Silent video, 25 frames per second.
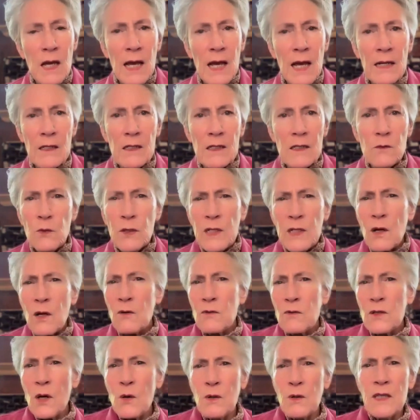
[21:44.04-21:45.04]
And we
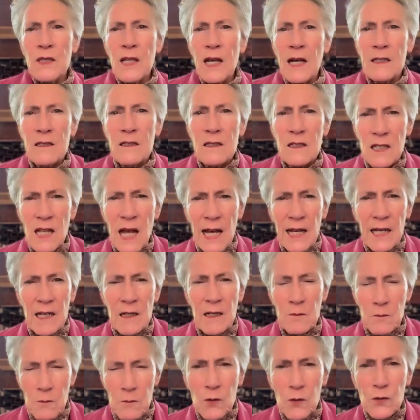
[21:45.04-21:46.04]
don't know what that's like,
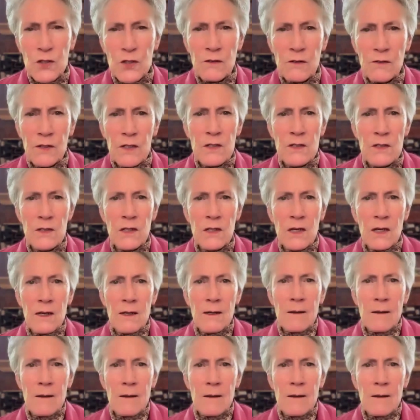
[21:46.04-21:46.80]
most of us.